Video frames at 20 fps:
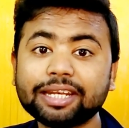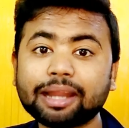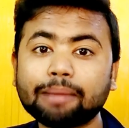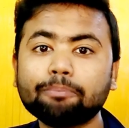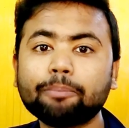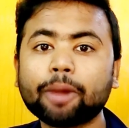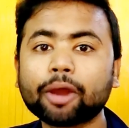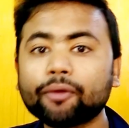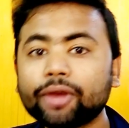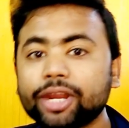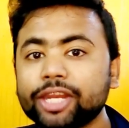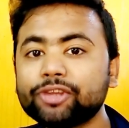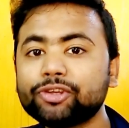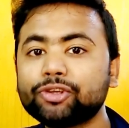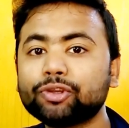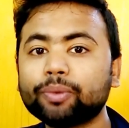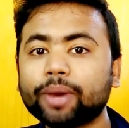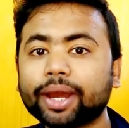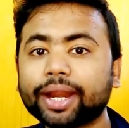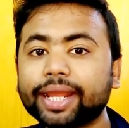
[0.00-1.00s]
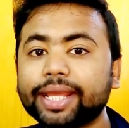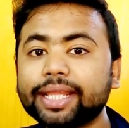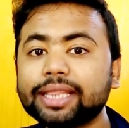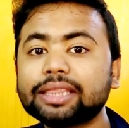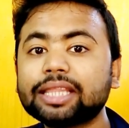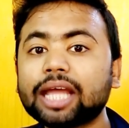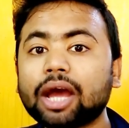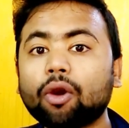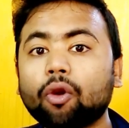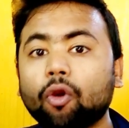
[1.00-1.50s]
number one YouTuber
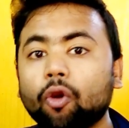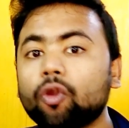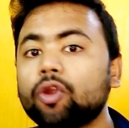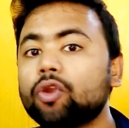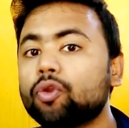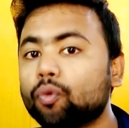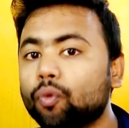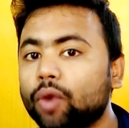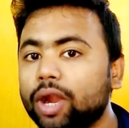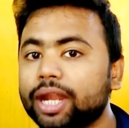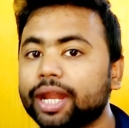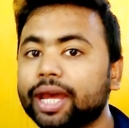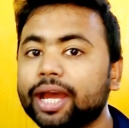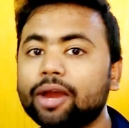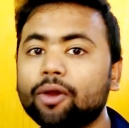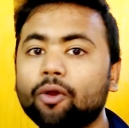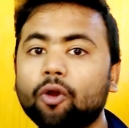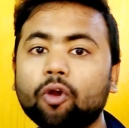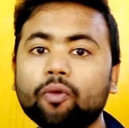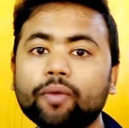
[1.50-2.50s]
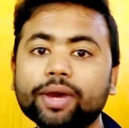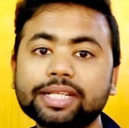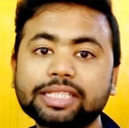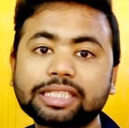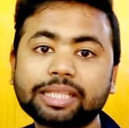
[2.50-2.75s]
in the whole world, over